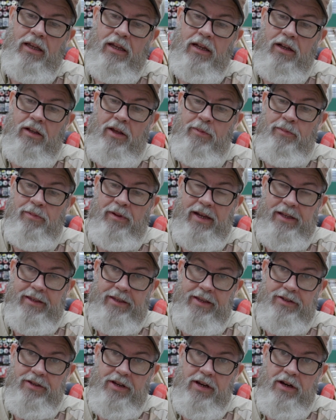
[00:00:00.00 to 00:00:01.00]
clip like
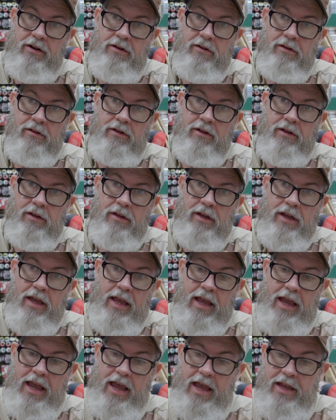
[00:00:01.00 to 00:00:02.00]
this here.
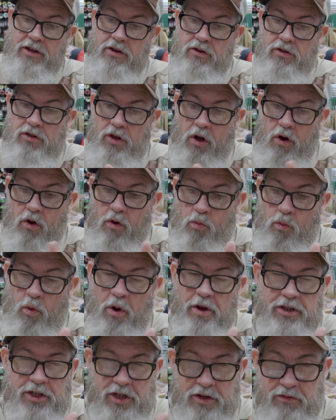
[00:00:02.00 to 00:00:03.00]
And you don't
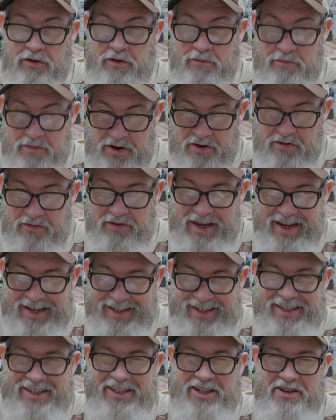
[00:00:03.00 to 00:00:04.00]
want to remove
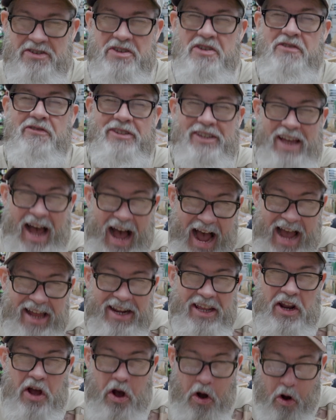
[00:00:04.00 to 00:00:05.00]
these until you've tied
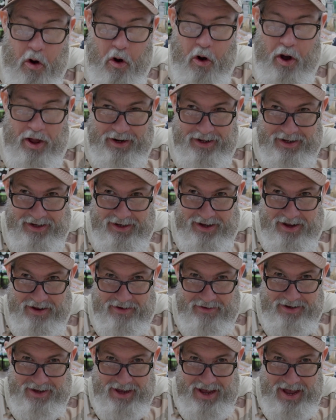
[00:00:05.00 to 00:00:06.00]
it on,
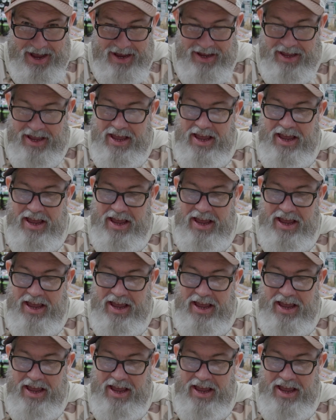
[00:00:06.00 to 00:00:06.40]
okay?